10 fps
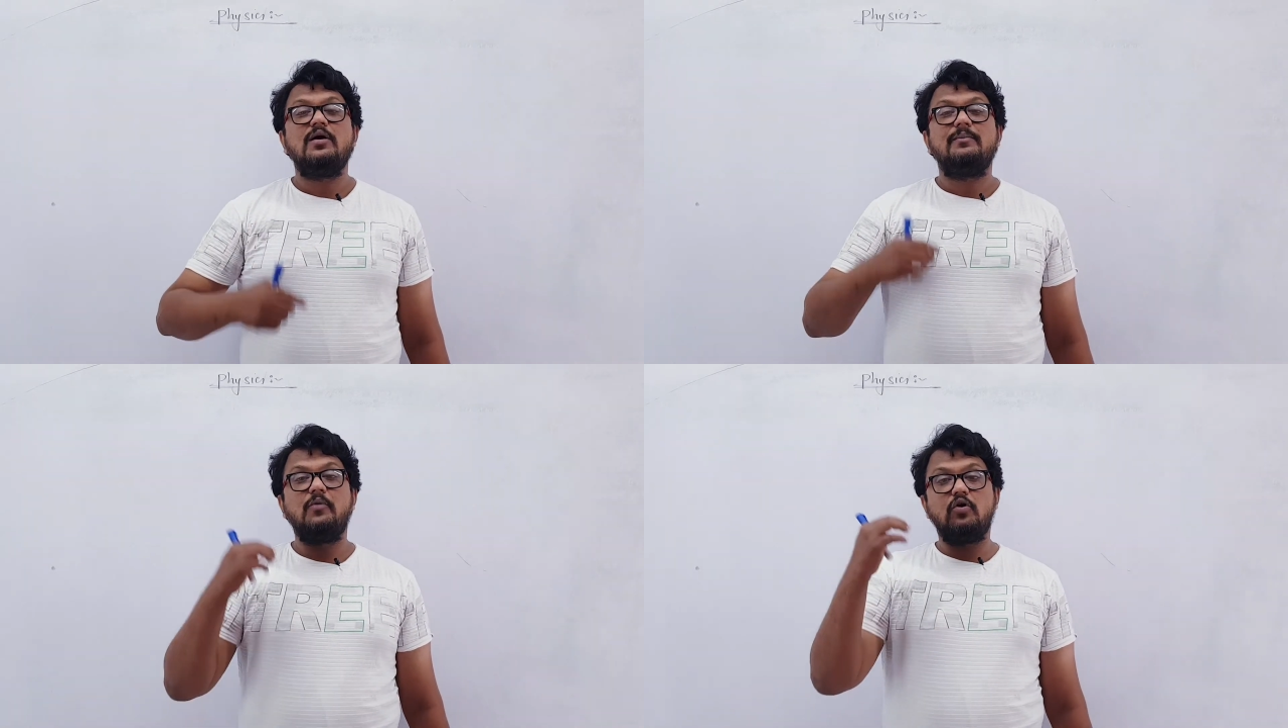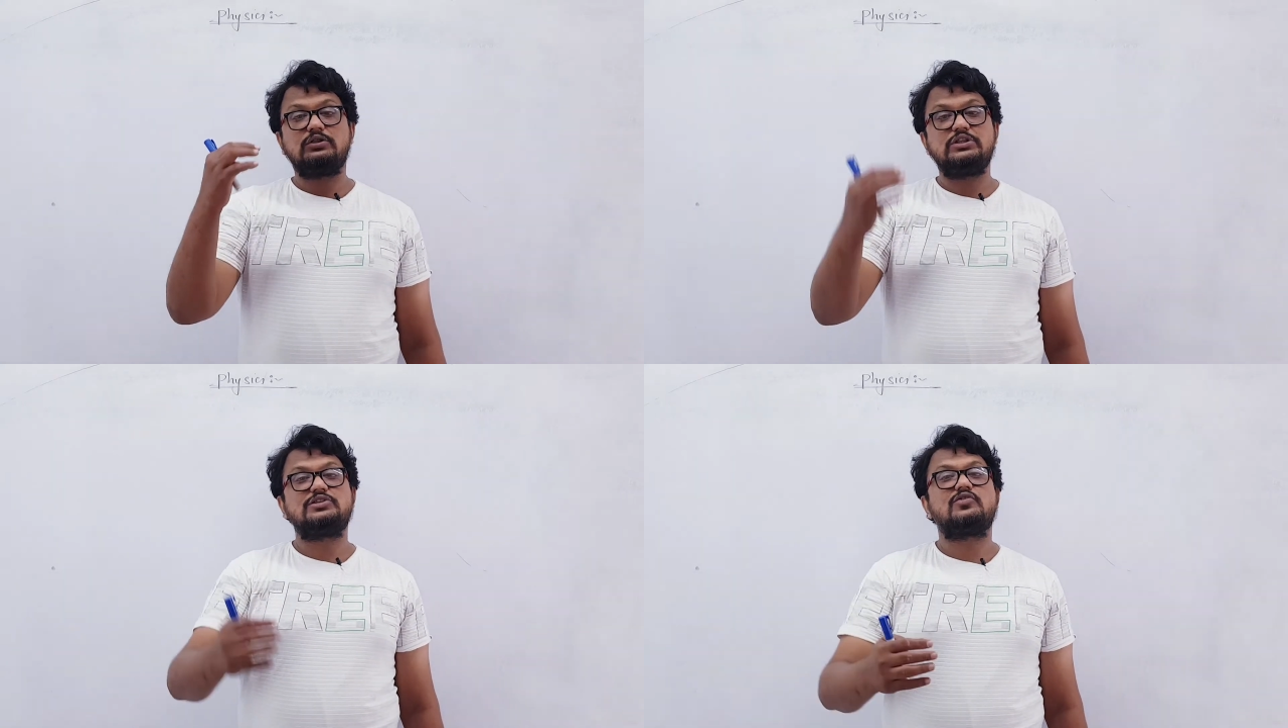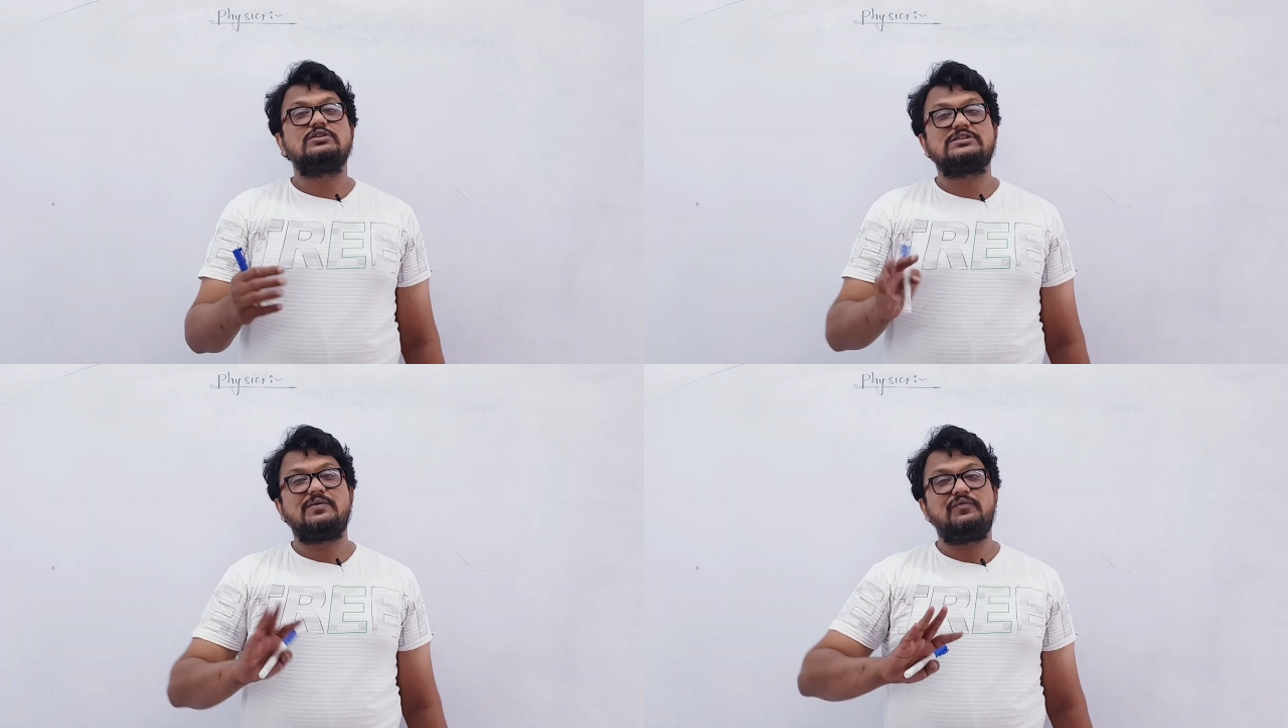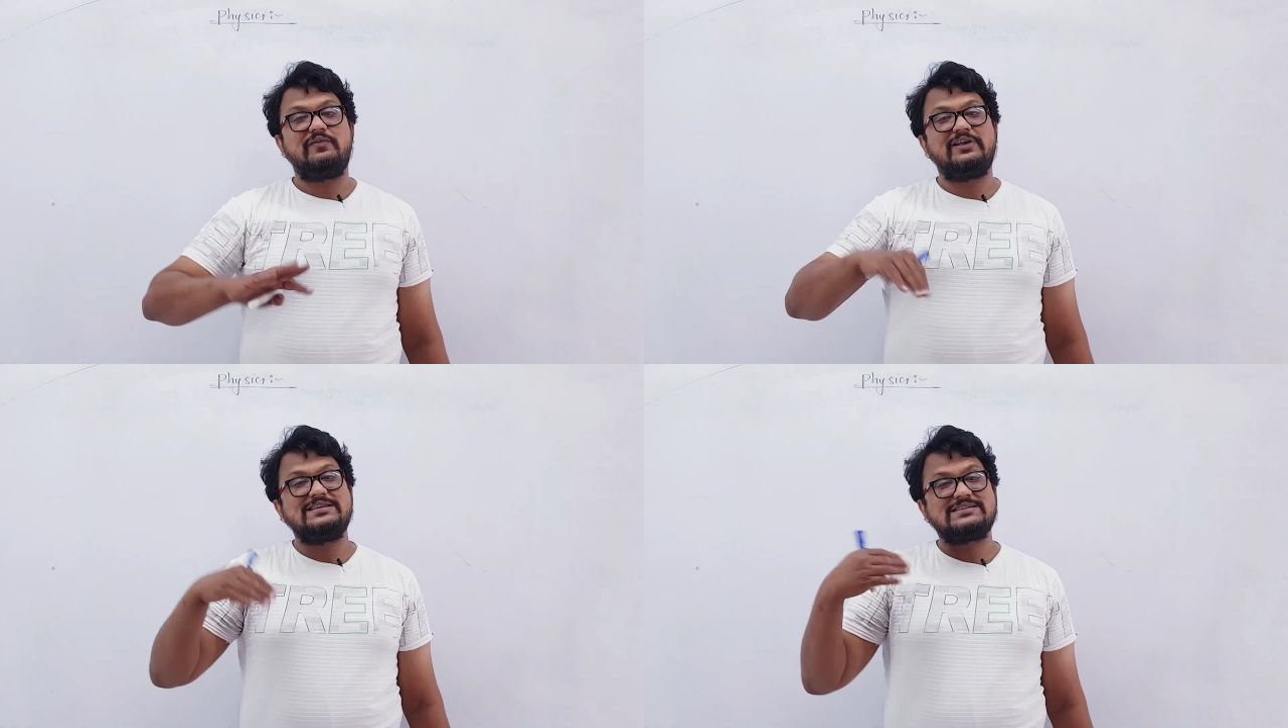Both this concept we
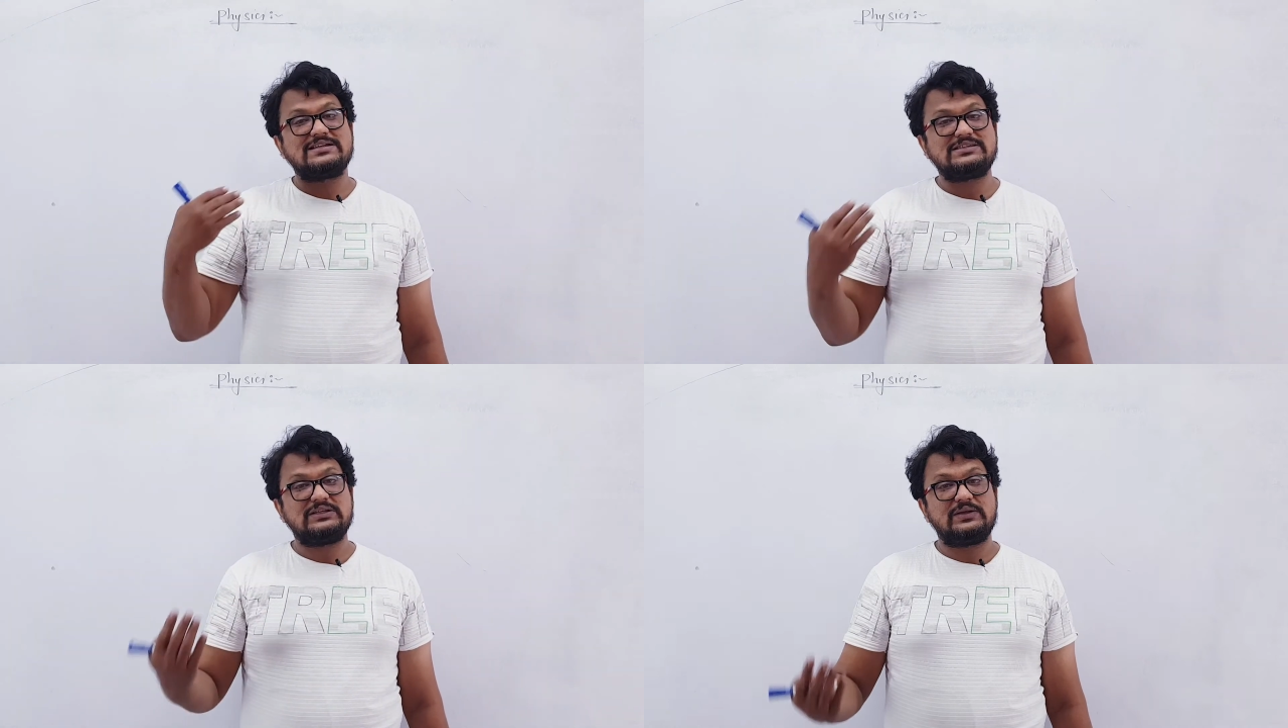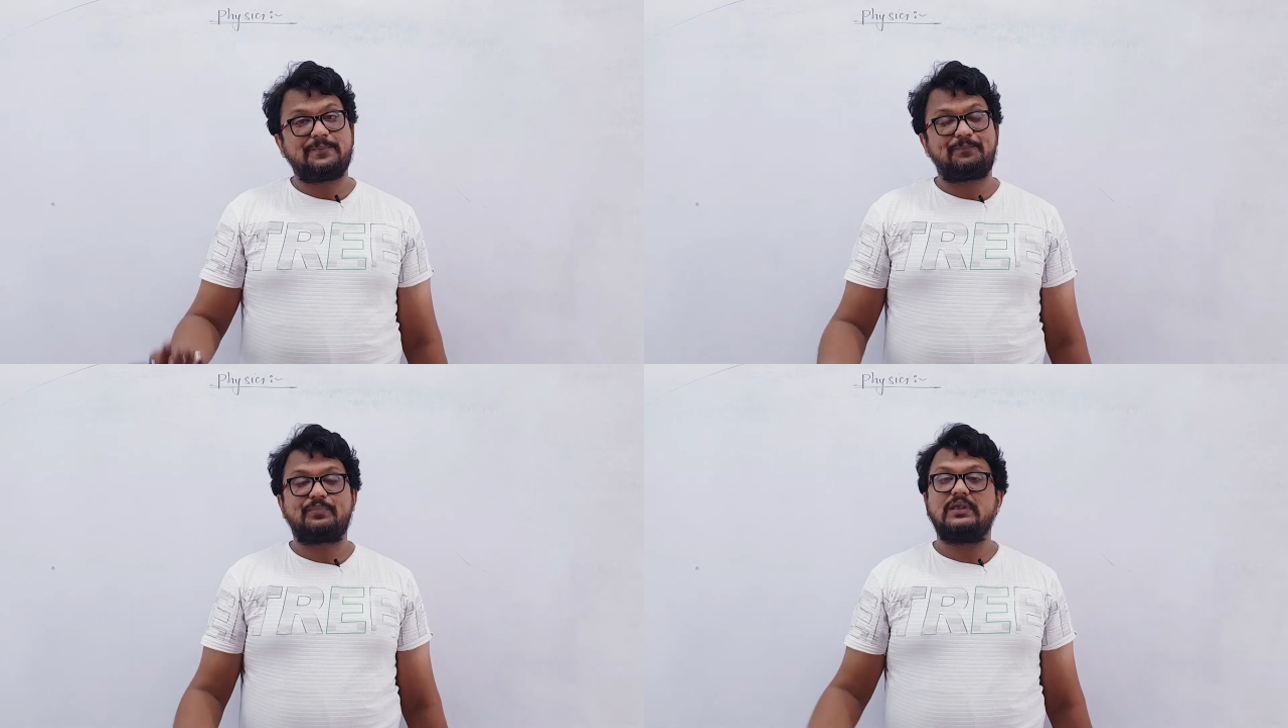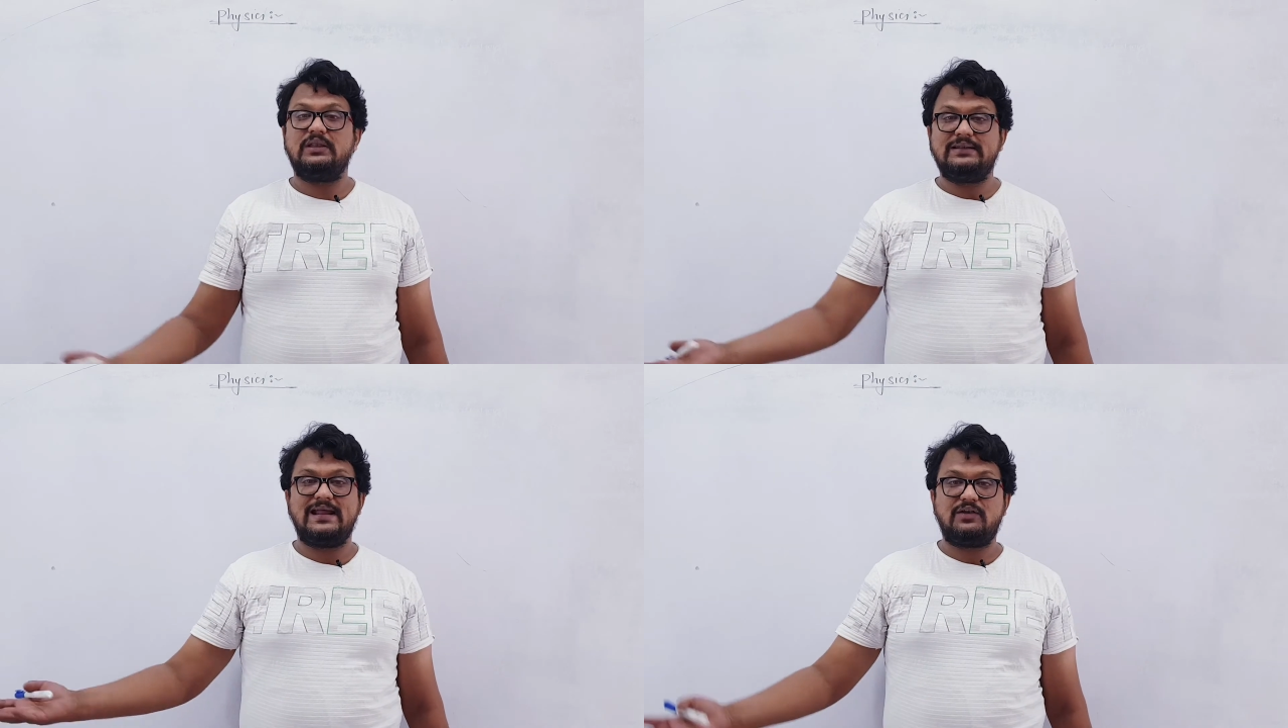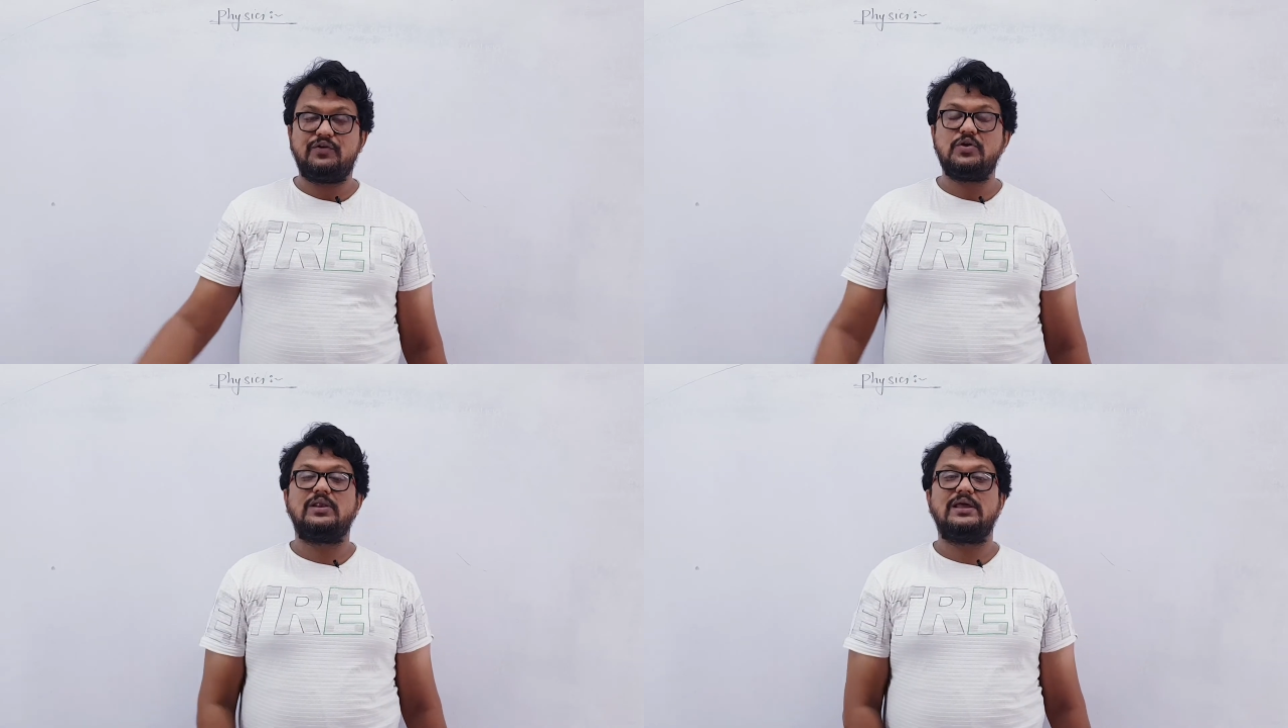will discuss in that
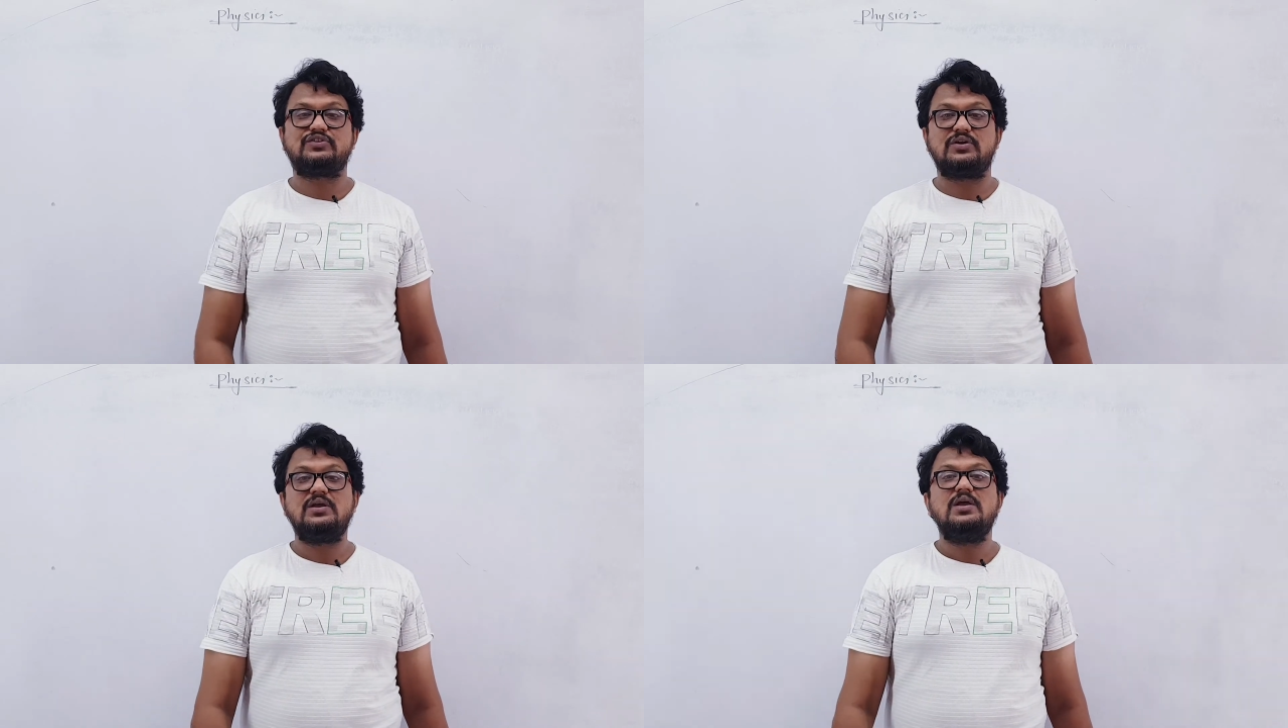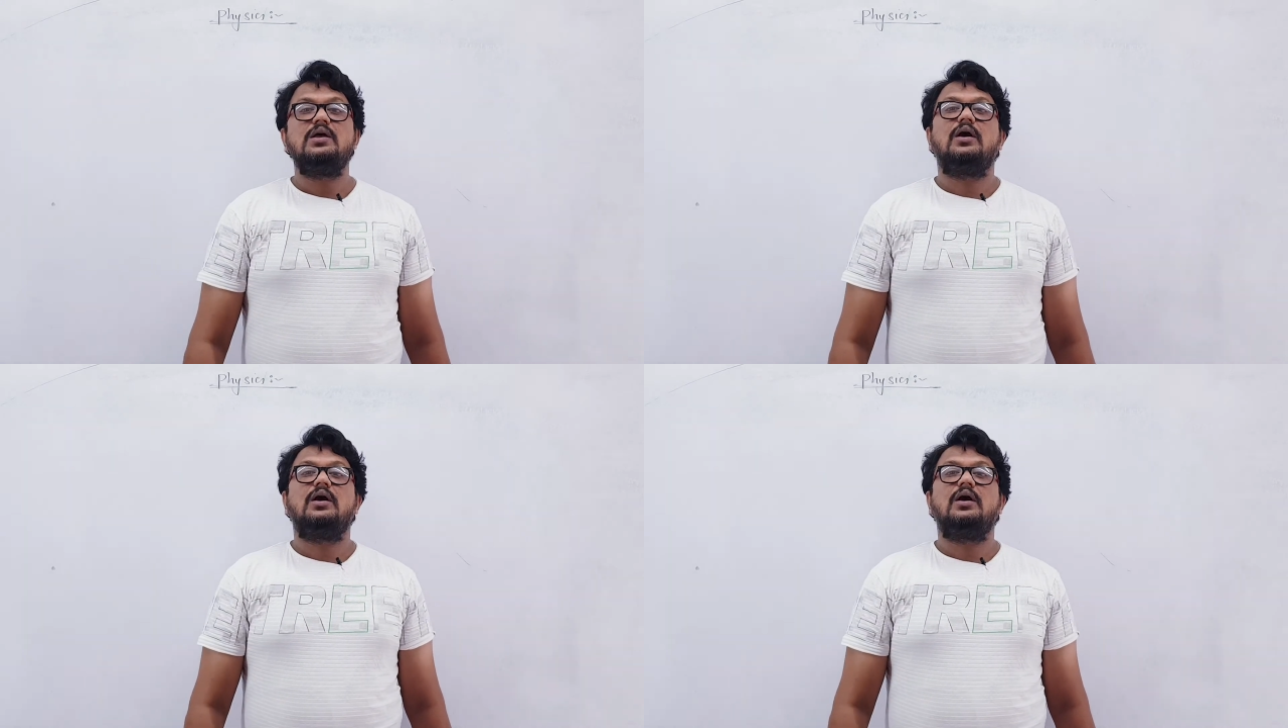video lecture.